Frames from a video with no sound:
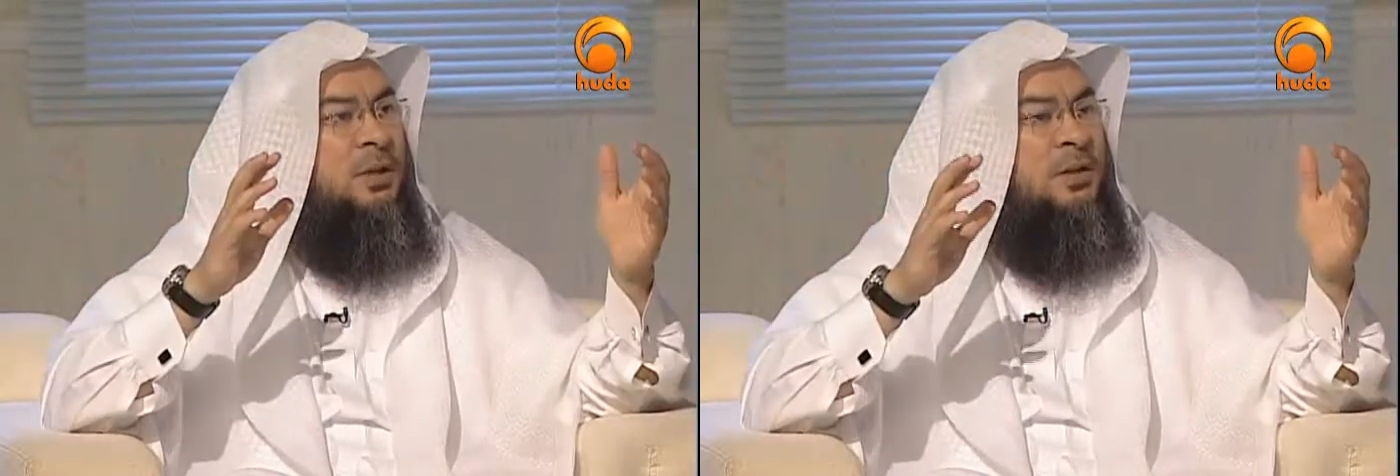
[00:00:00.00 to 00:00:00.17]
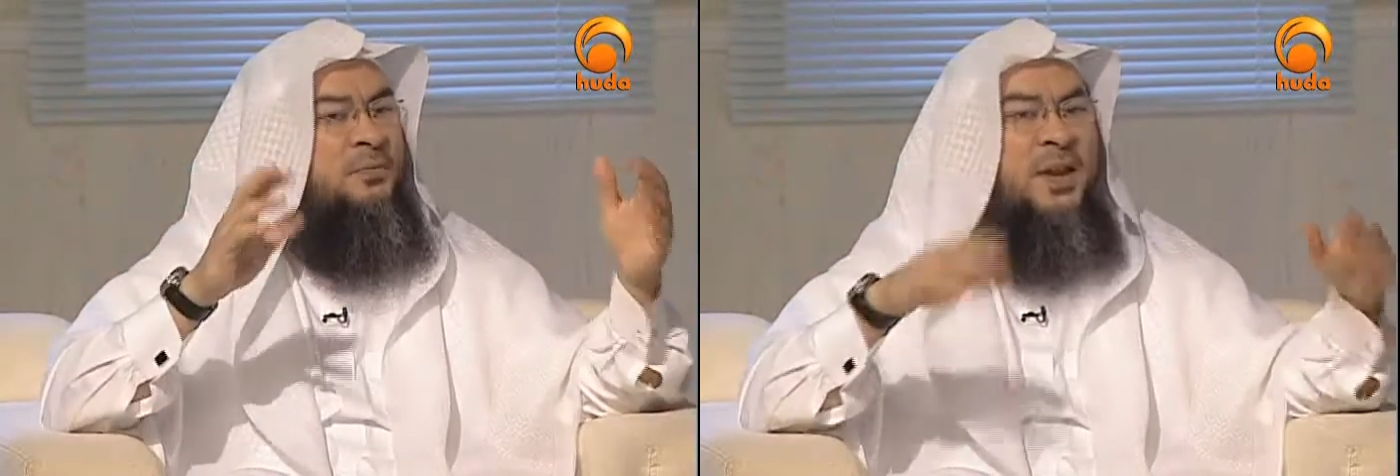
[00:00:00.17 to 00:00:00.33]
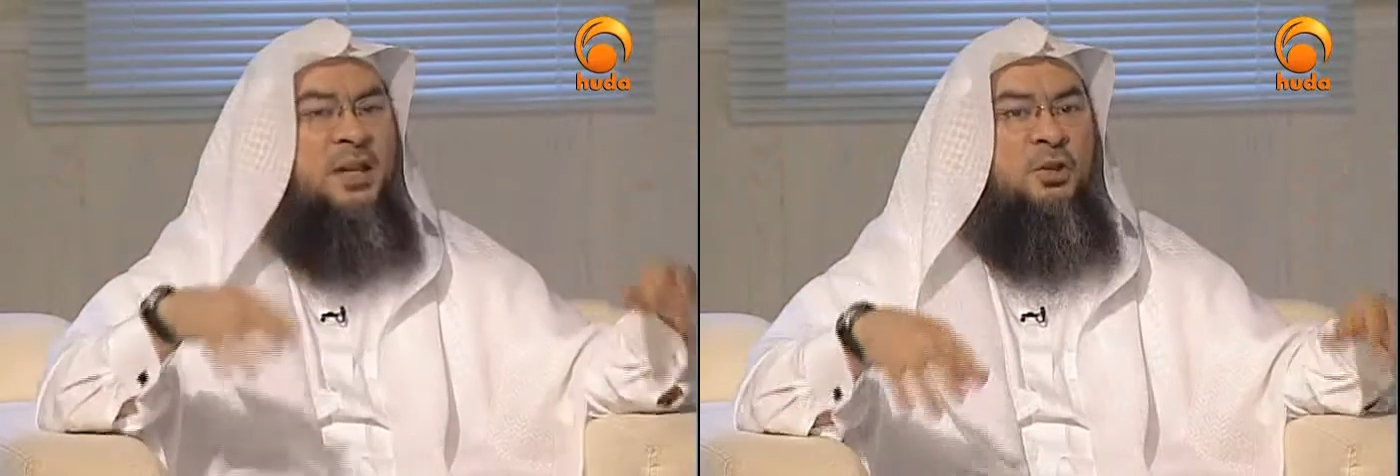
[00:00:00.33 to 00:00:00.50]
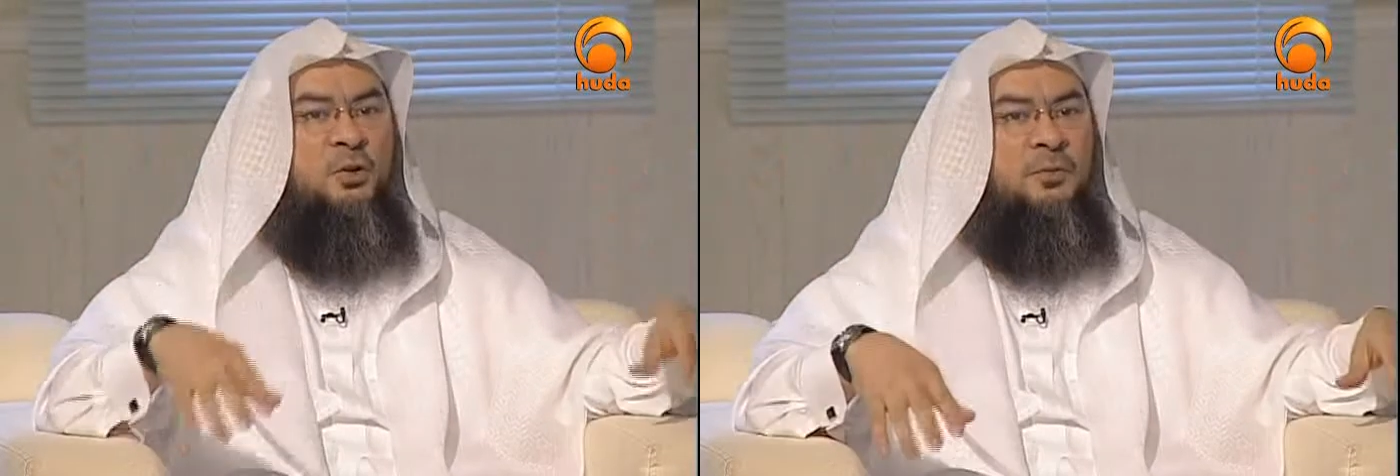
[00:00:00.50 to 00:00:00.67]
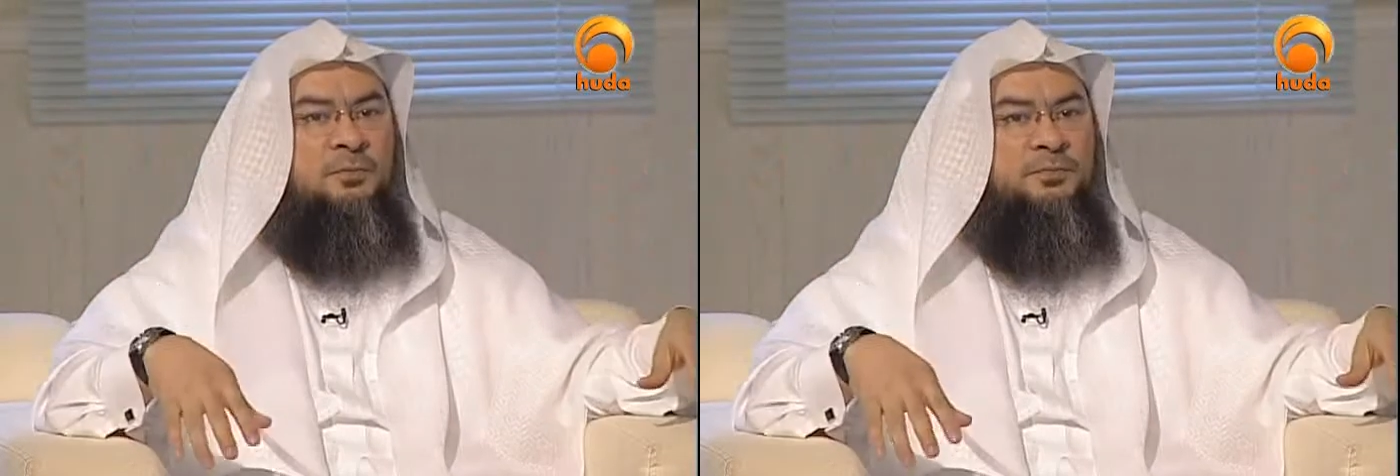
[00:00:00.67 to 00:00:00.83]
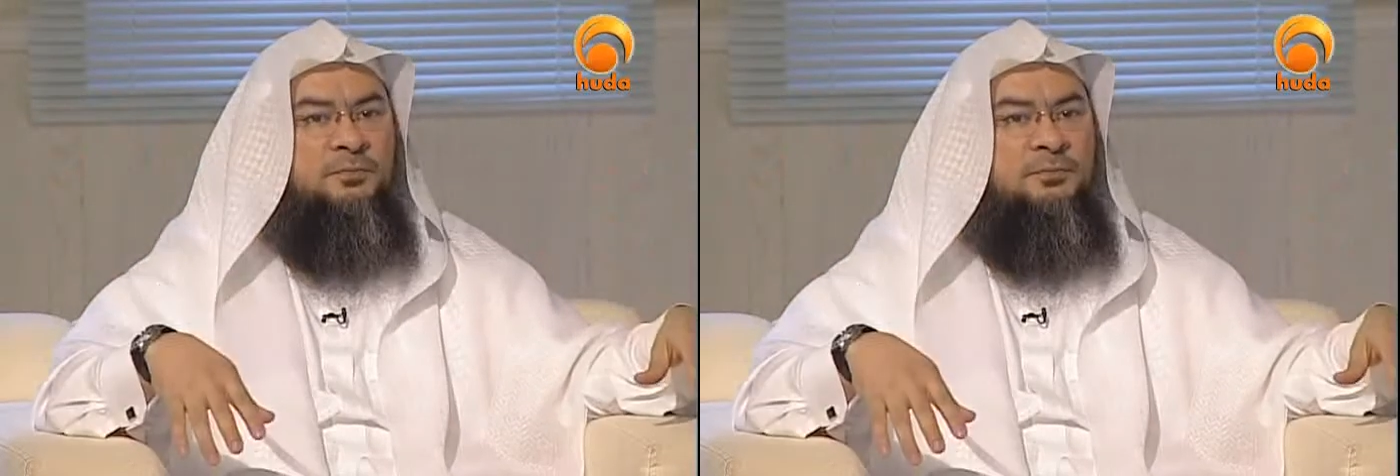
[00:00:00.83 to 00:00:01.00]
invade
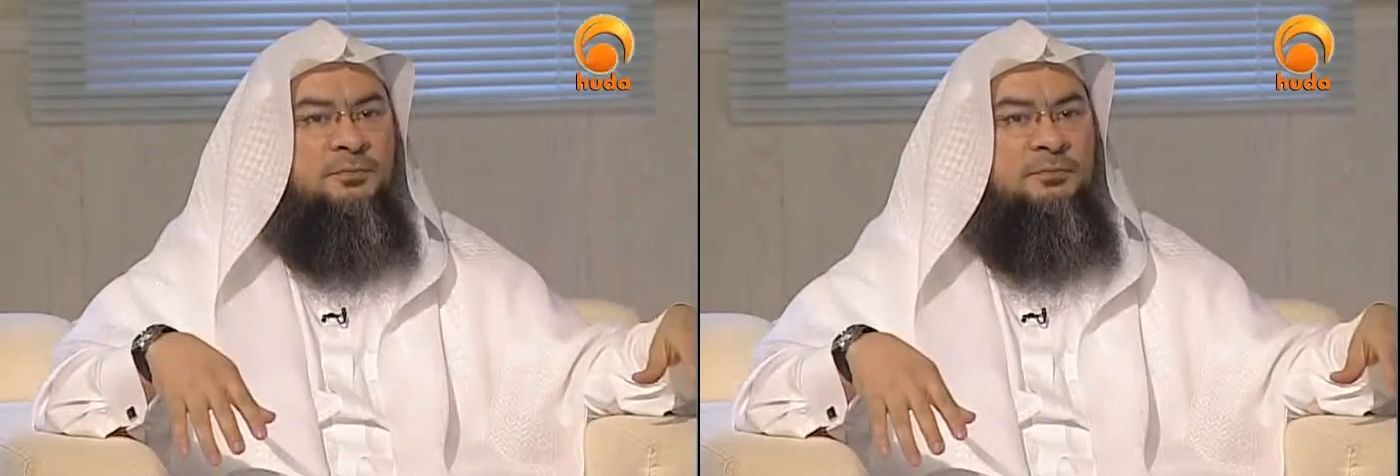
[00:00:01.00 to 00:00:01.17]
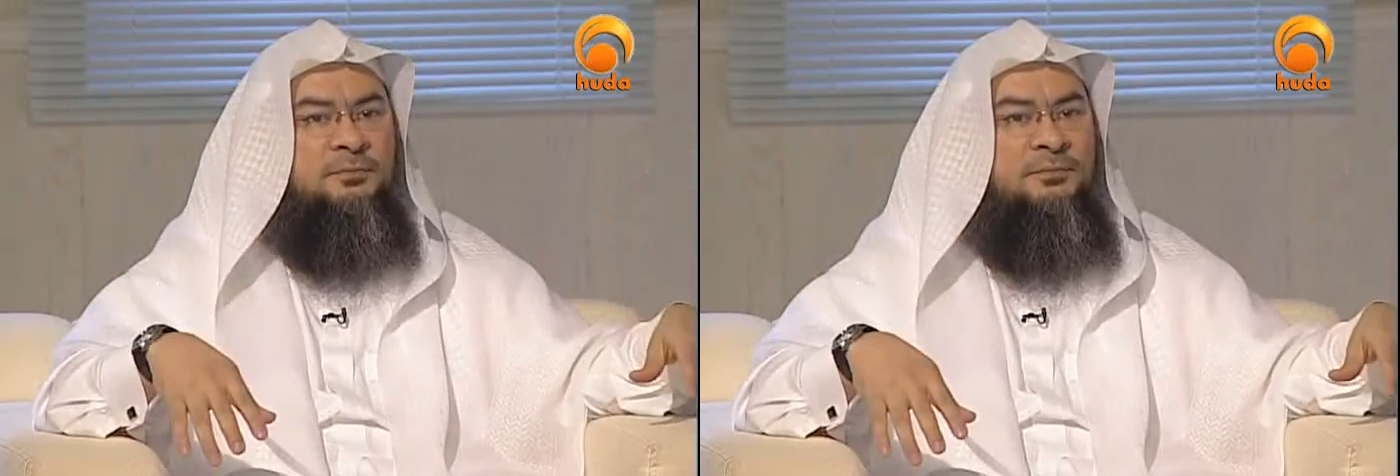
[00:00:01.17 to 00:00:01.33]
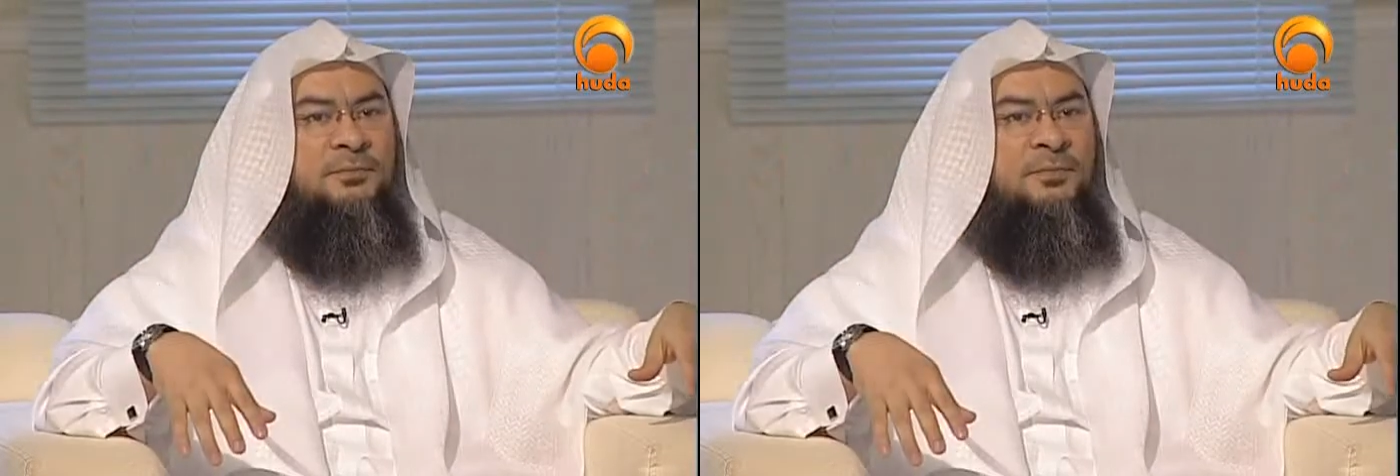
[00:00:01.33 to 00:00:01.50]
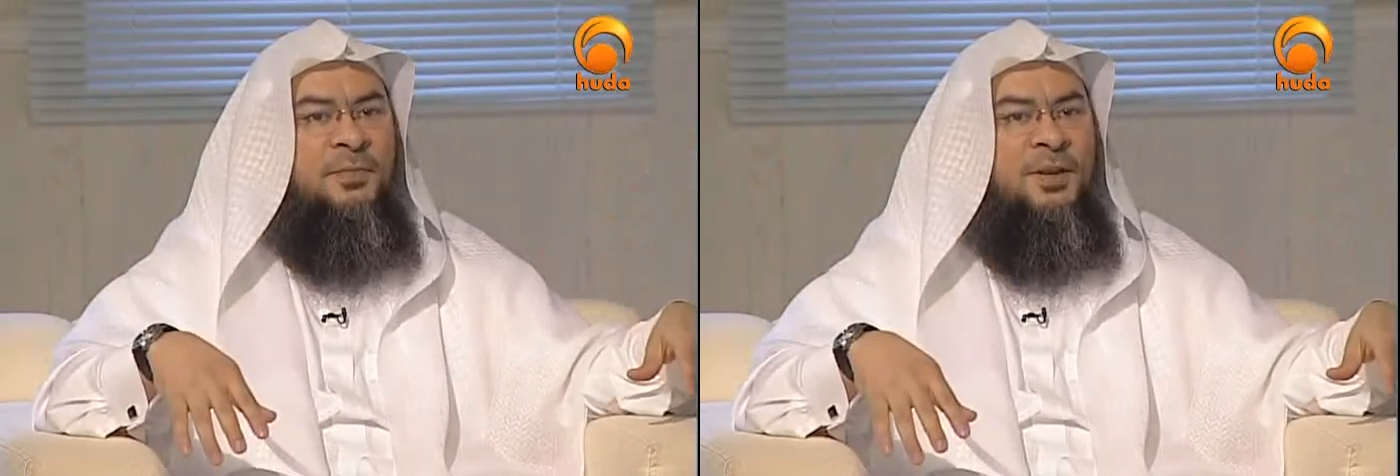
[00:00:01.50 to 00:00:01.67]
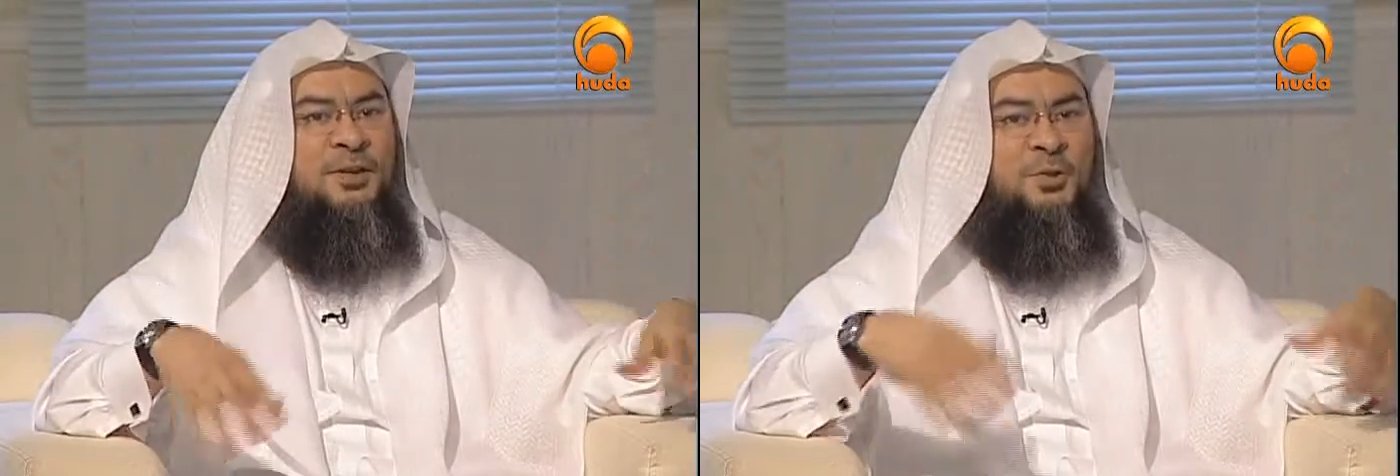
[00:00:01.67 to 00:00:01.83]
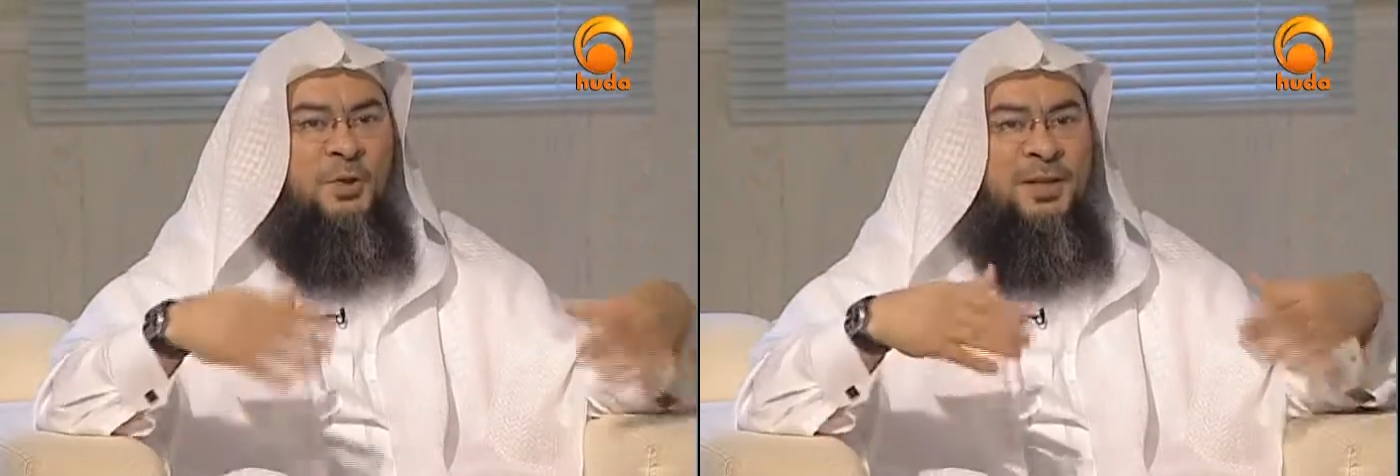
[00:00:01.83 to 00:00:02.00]
you. So